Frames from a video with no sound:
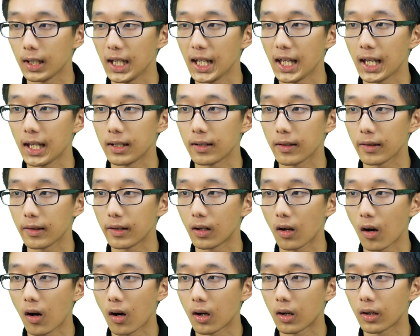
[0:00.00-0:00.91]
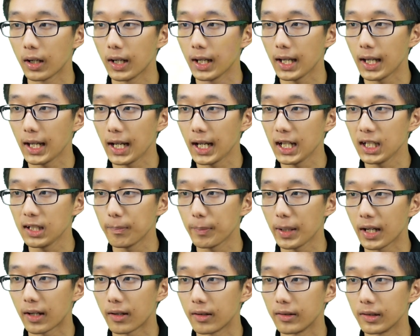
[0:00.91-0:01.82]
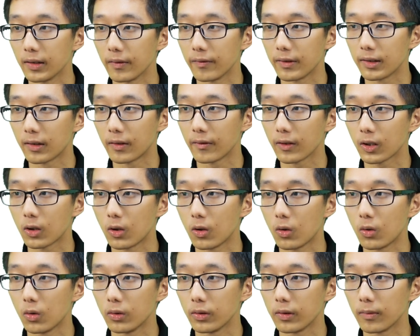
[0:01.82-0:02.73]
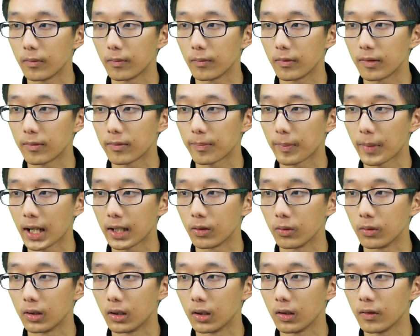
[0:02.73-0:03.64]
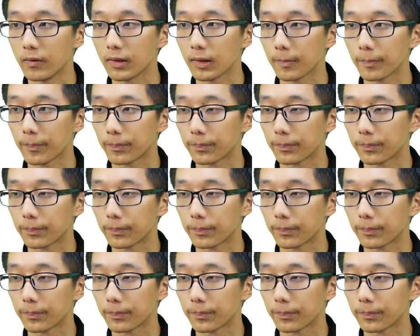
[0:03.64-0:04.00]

And there are 8 pairs of cervical spinal nerves,